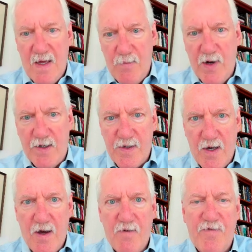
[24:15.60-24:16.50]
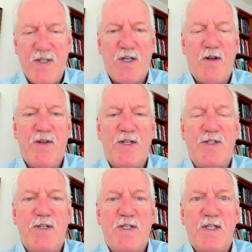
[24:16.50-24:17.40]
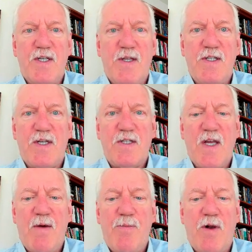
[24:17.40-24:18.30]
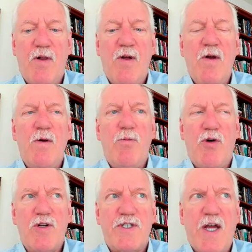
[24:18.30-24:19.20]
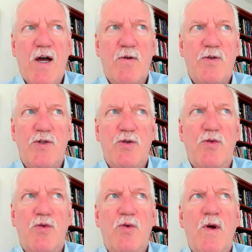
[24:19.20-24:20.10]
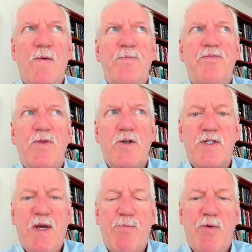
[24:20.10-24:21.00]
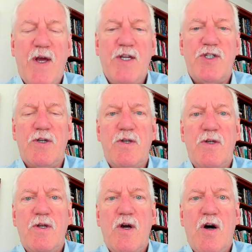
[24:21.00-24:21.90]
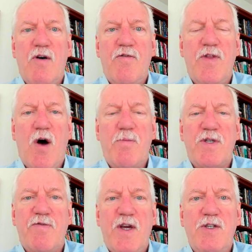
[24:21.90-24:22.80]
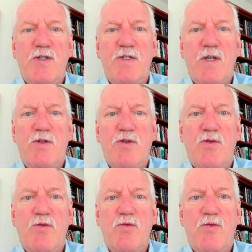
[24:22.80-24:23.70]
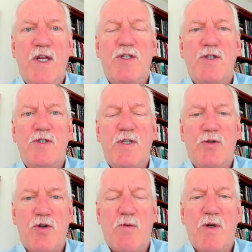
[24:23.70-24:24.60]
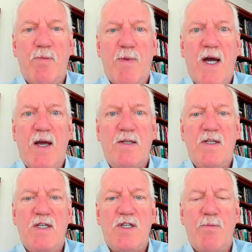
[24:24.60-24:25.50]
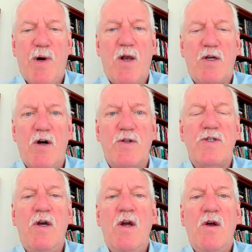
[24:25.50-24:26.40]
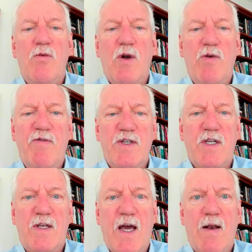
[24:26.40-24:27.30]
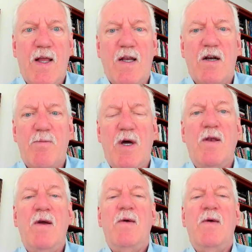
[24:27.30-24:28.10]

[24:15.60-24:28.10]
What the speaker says: with physical distance, as in this example, boils down to a separation of the observations into regions determined by Thiessen polygons. We'll revisit that later. But